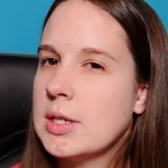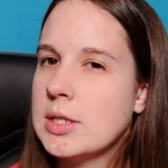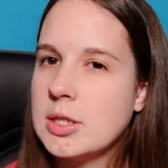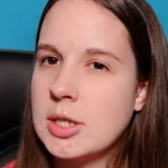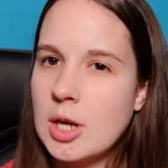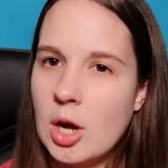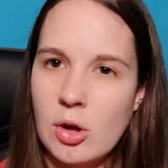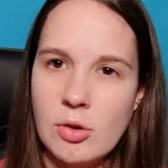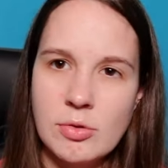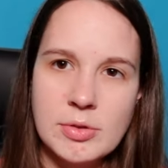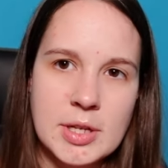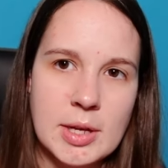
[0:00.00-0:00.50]

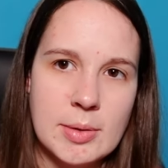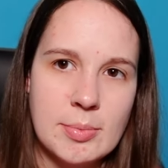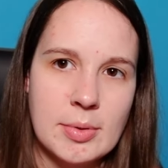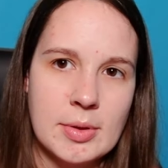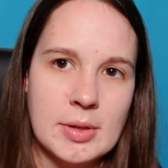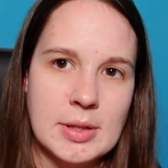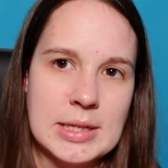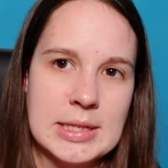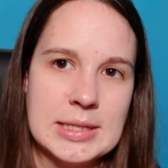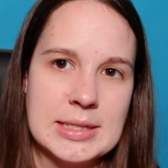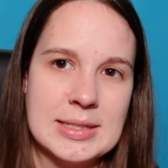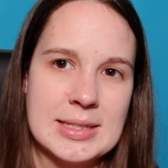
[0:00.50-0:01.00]
don't
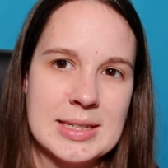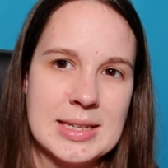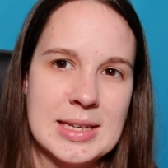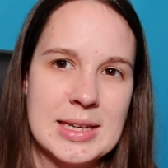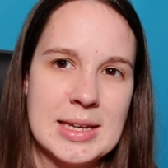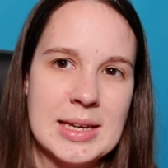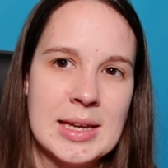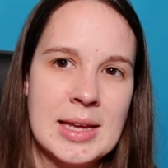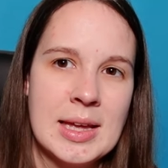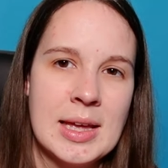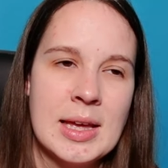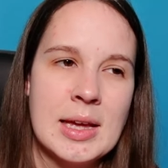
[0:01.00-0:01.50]
typically
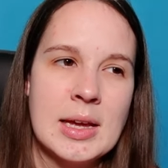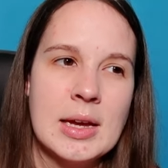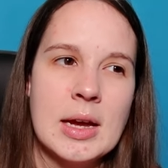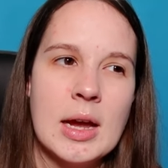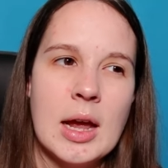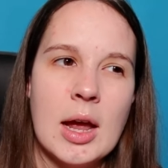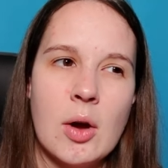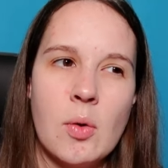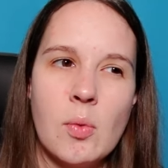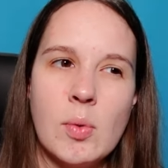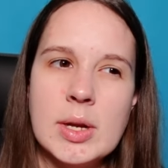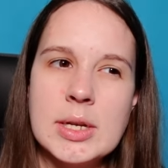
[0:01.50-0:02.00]
see,
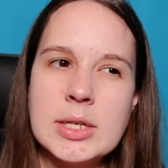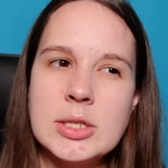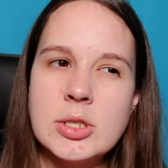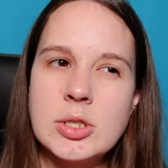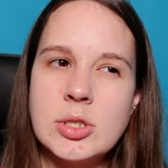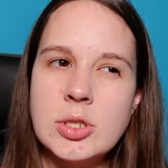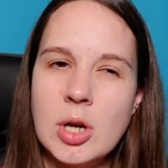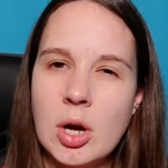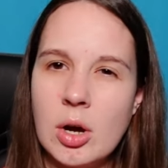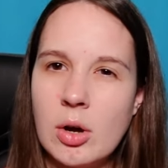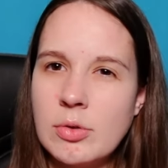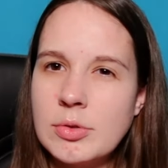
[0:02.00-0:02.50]
and we
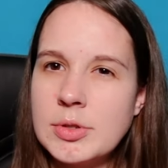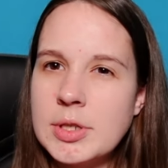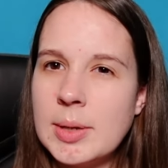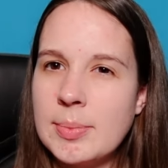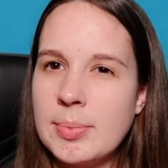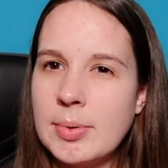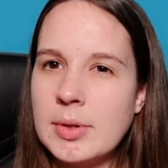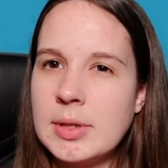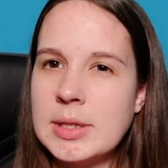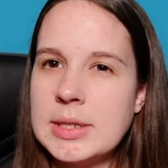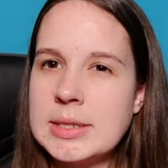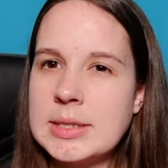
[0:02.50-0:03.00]
don't
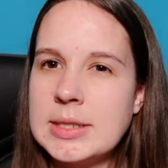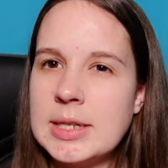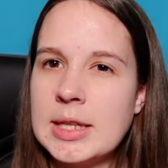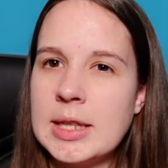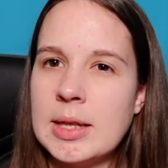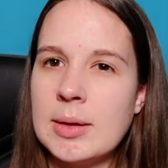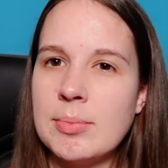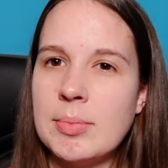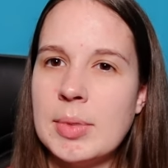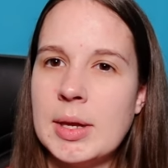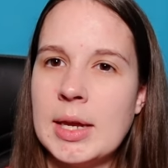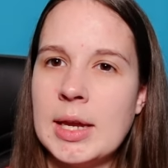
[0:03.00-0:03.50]
typically see
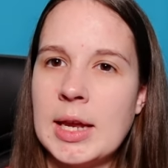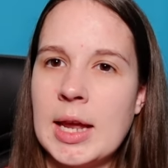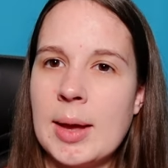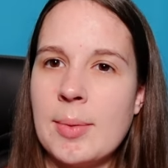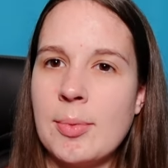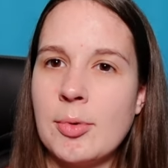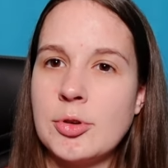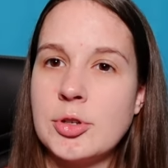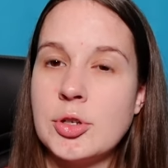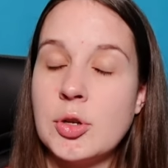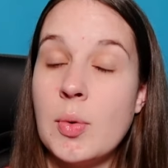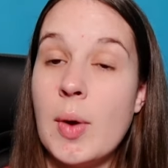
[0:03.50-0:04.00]
them being
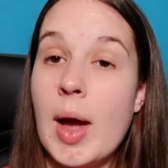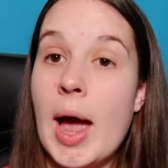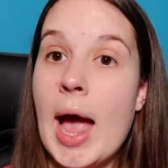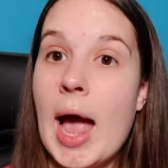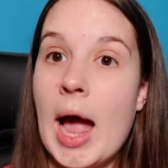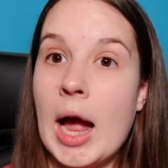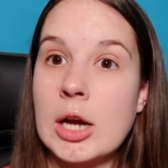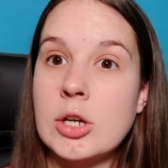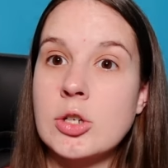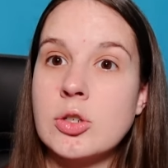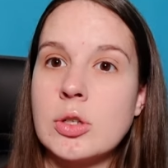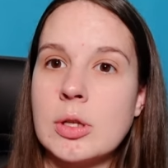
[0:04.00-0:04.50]
able to
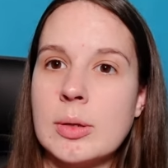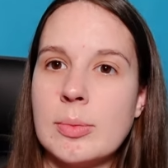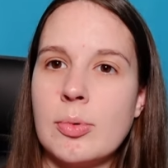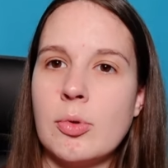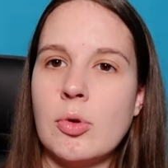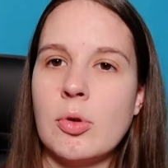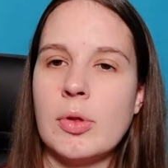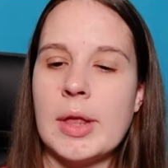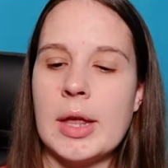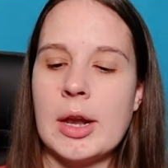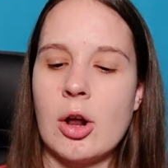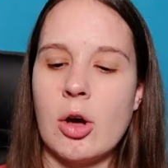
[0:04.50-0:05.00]
actually
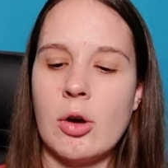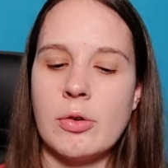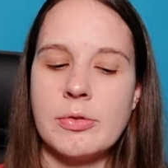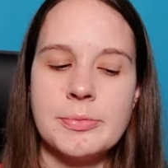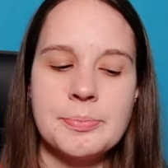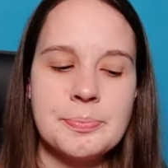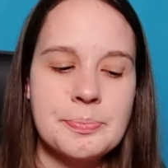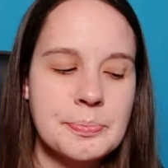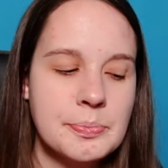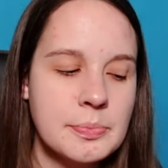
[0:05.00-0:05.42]
pull that off.